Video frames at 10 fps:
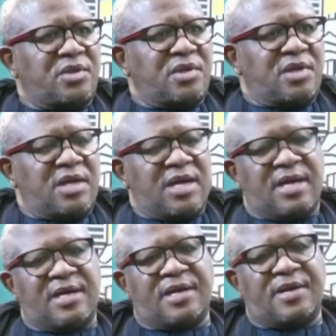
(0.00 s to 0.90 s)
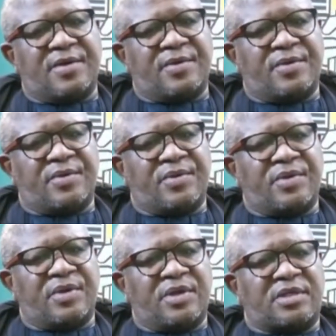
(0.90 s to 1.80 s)
And
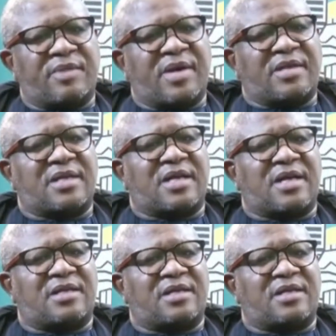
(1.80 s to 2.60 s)
it's a matter that